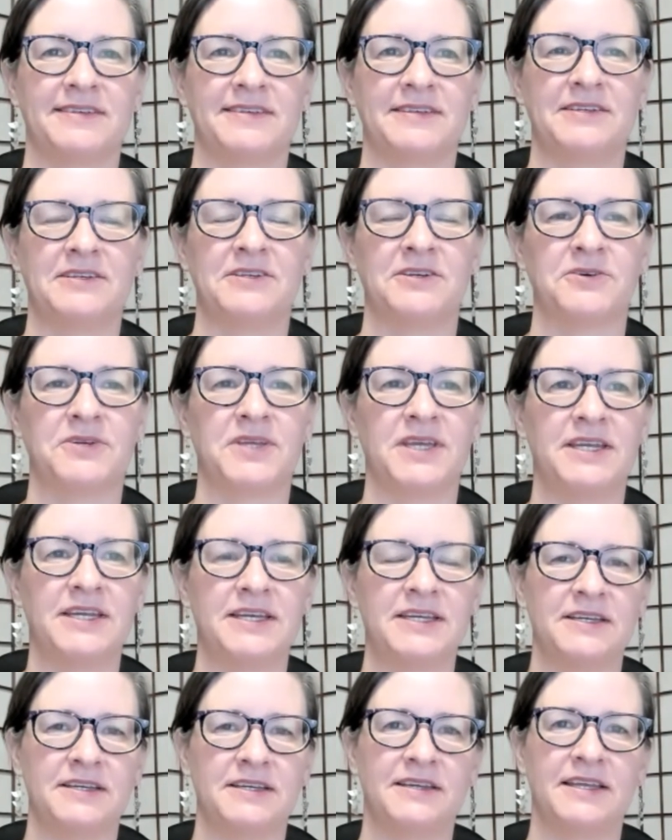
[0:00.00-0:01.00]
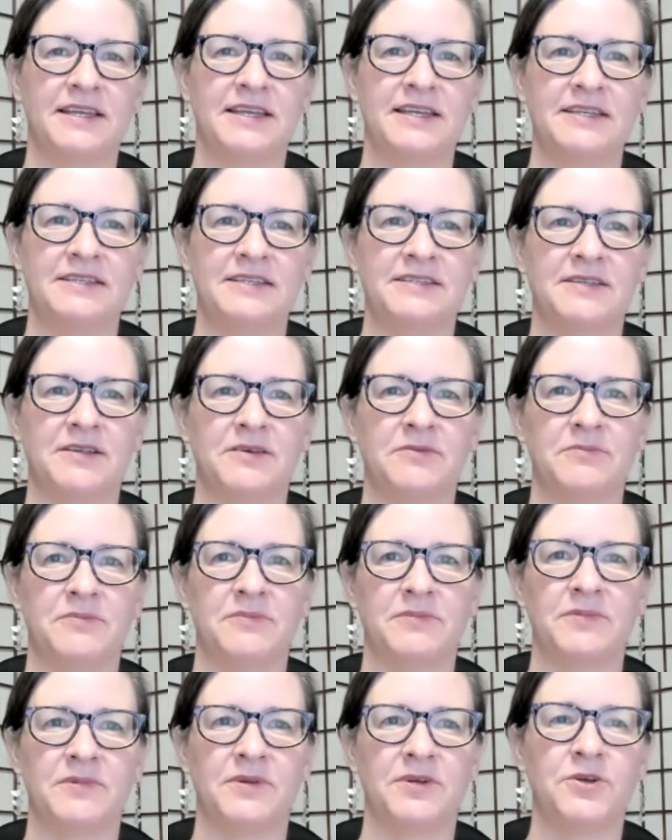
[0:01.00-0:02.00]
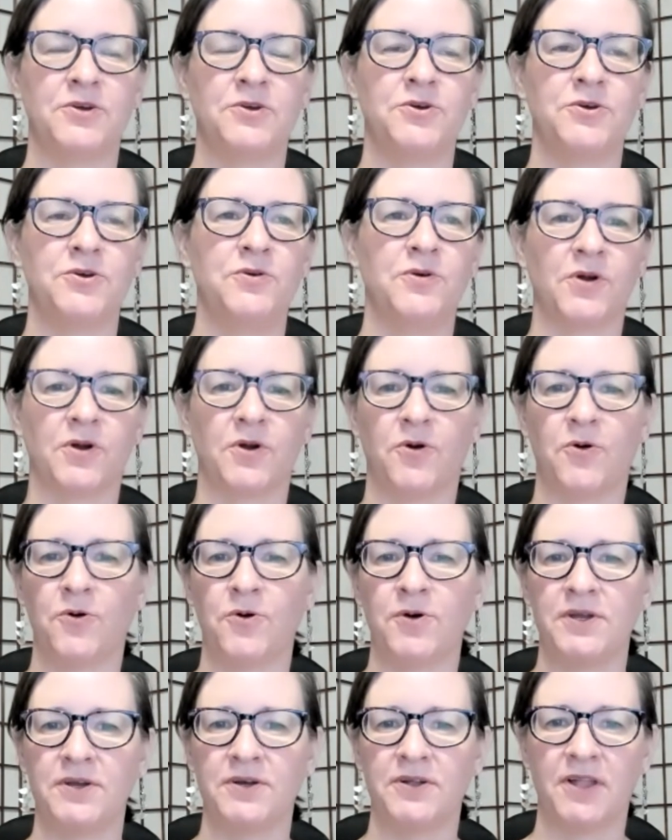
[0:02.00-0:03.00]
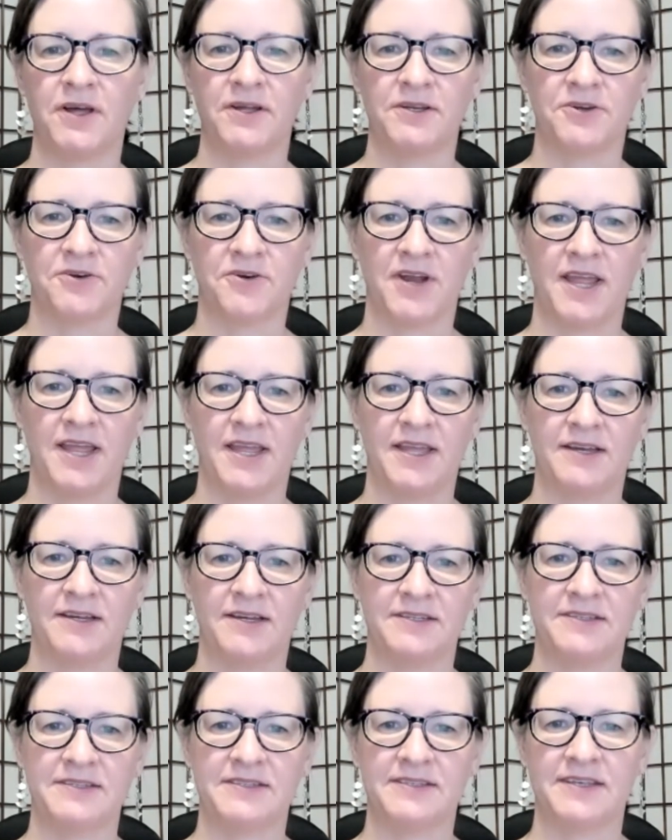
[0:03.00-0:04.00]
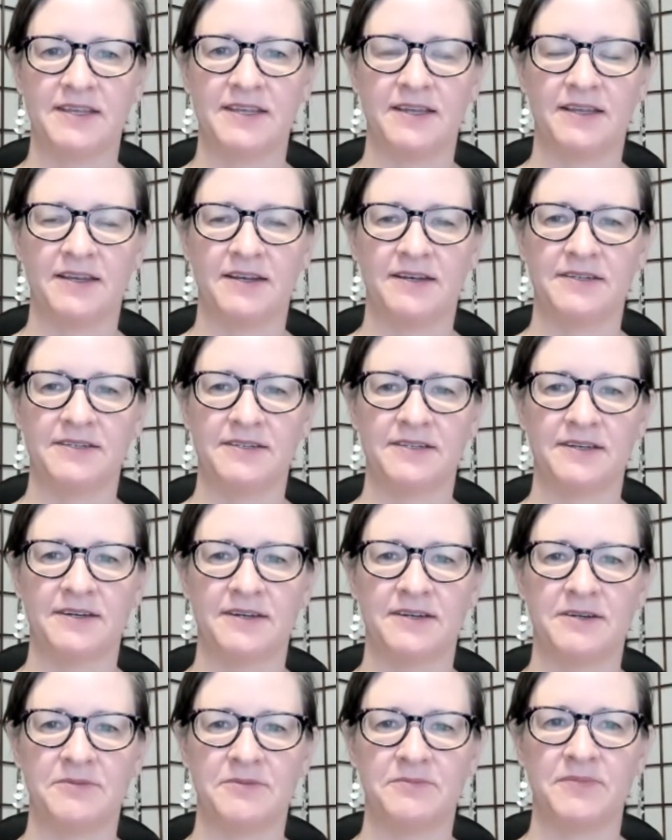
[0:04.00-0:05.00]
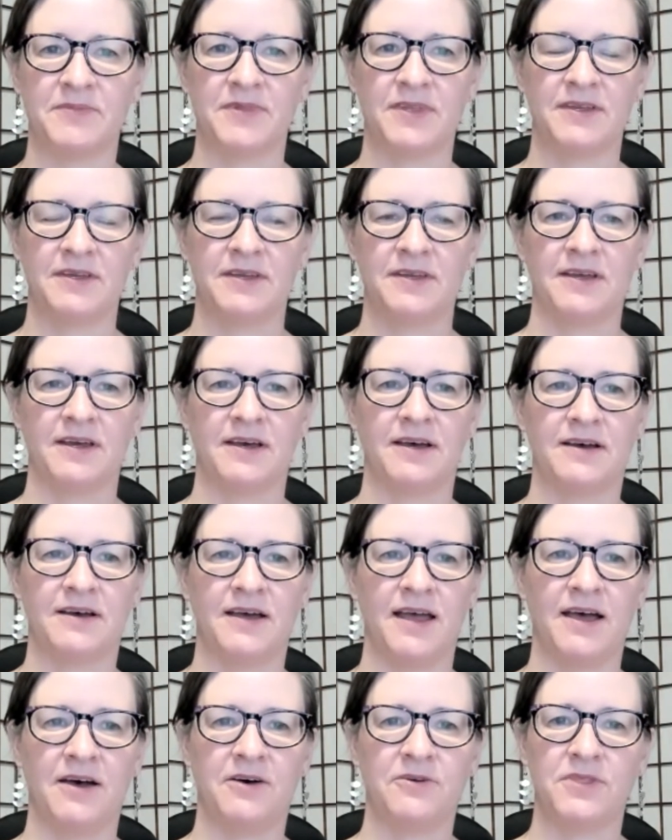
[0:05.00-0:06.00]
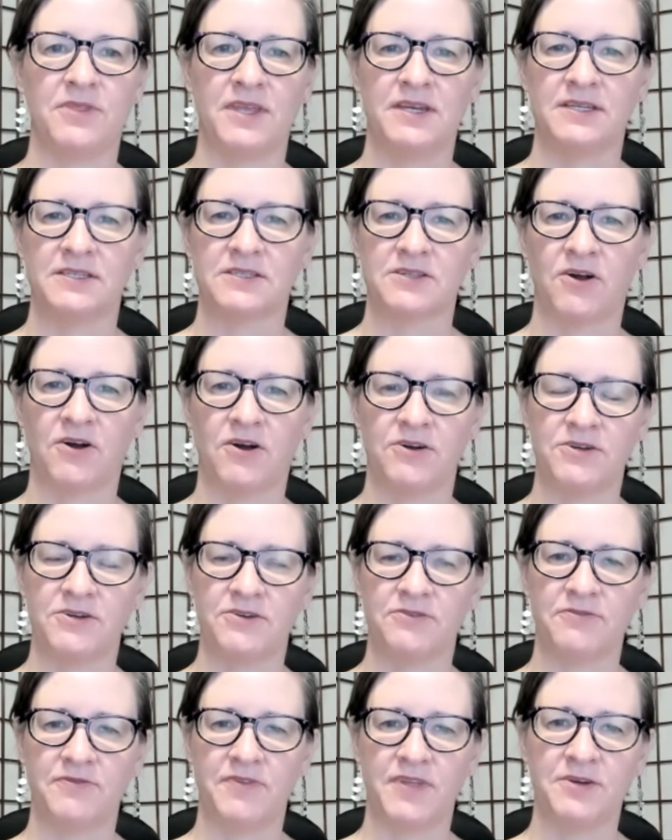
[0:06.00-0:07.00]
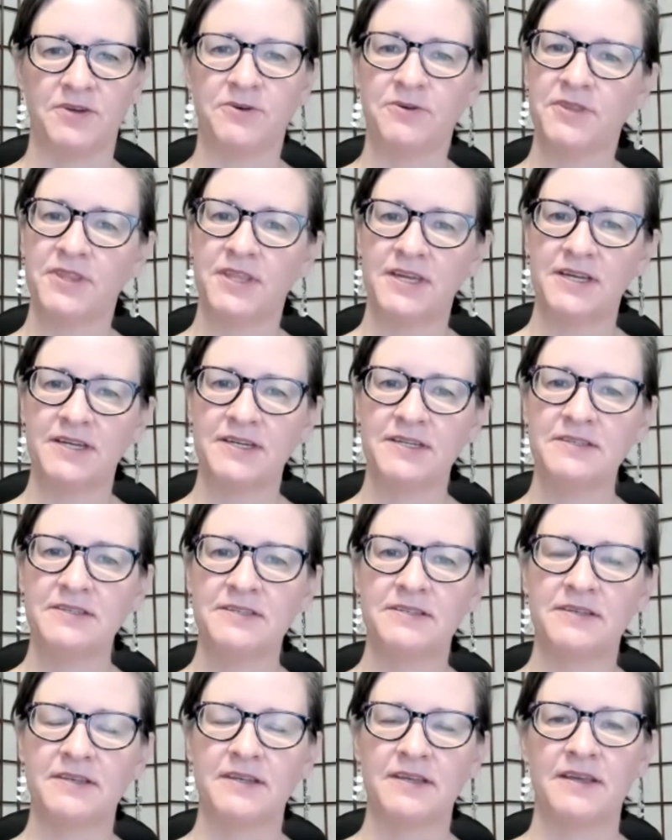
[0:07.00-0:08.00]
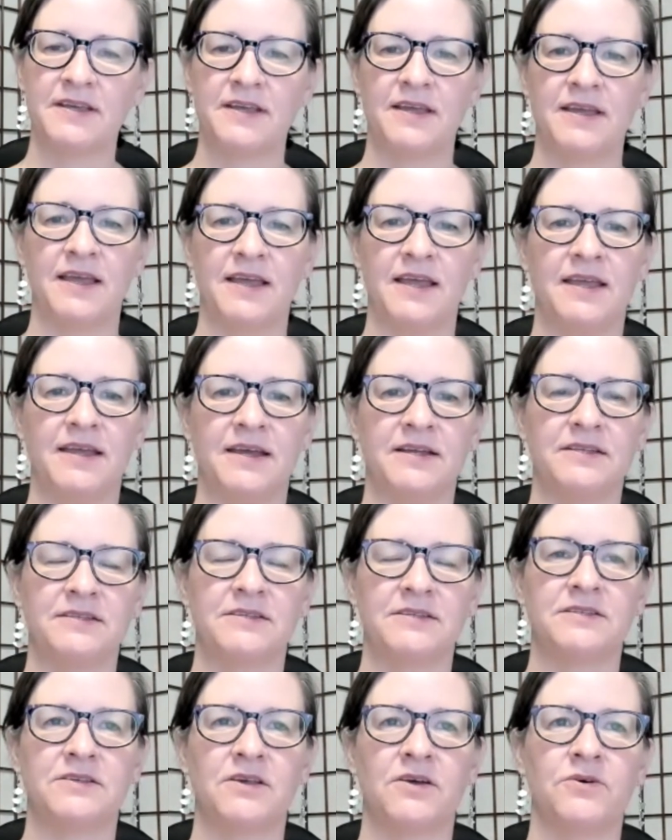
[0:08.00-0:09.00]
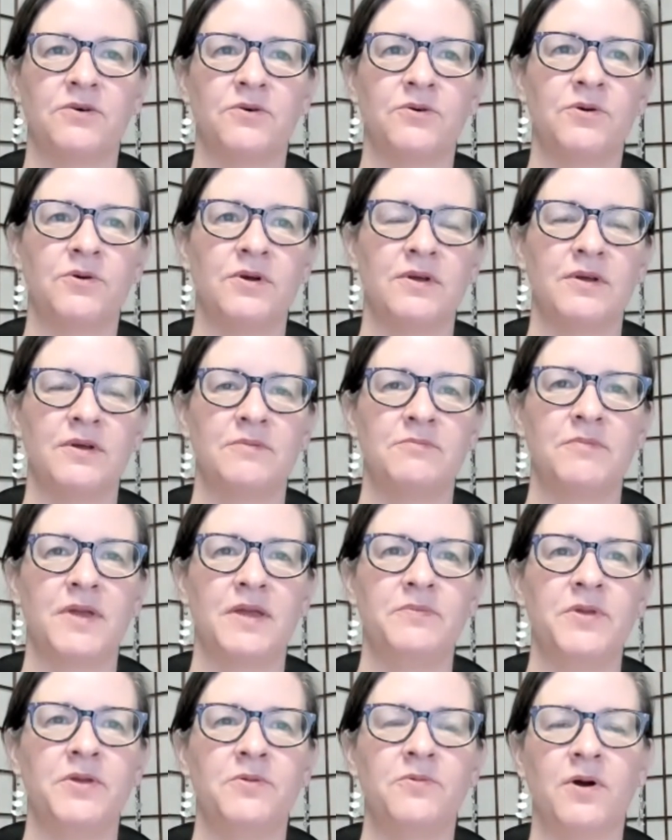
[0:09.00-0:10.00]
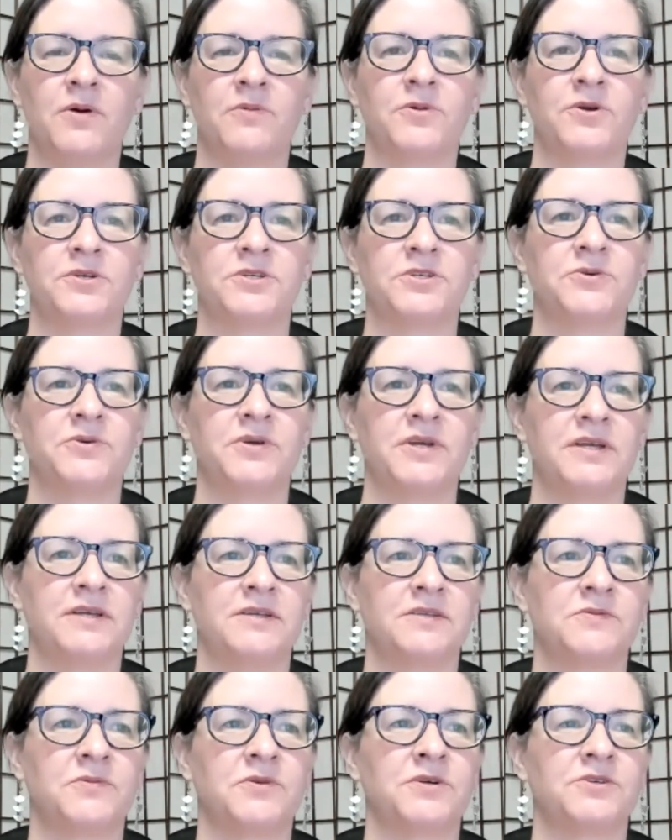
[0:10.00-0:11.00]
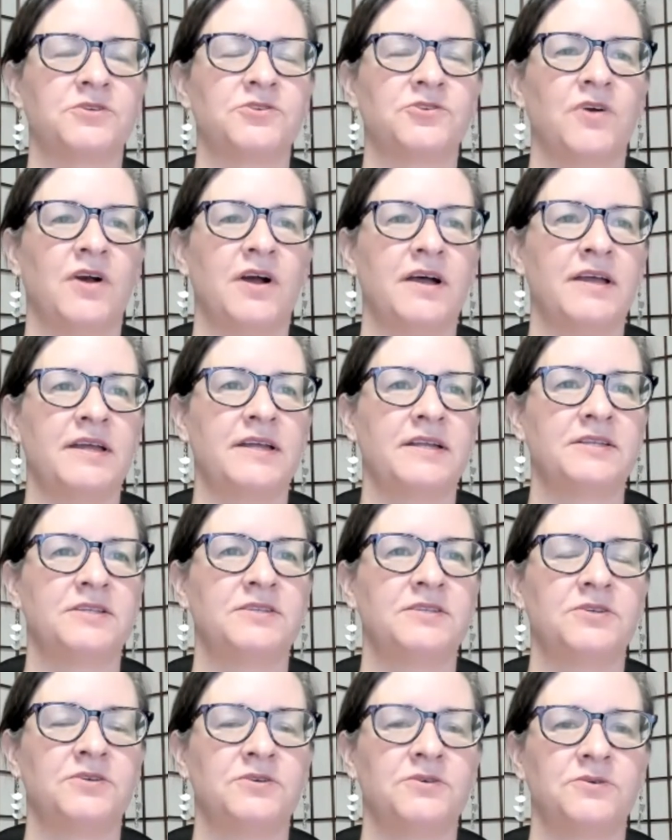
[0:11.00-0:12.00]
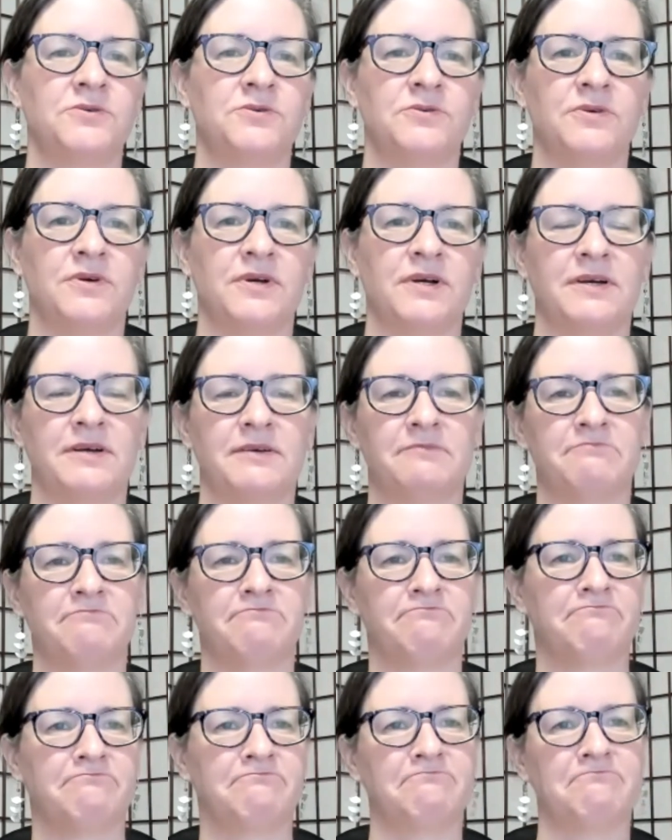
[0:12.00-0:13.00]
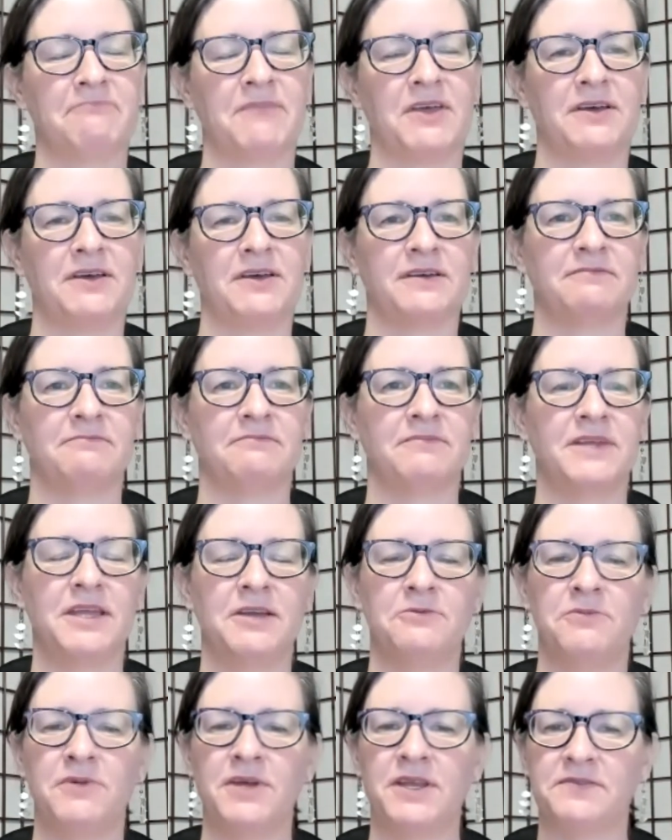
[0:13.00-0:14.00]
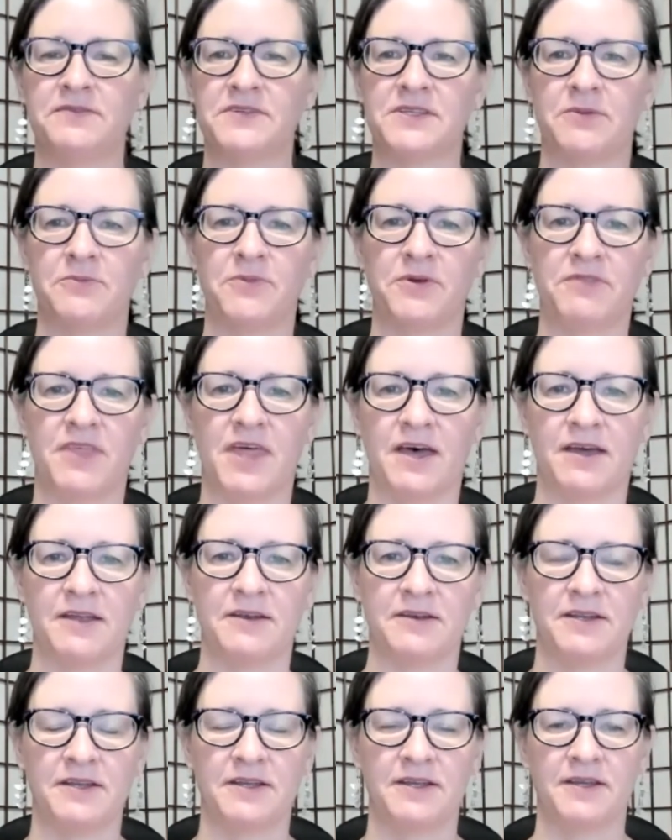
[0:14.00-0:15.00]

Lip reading: getting some goo or oil on your hands, and how then it's hard to feel things. And so maybe what we're doing is we're trying to get rid of some of that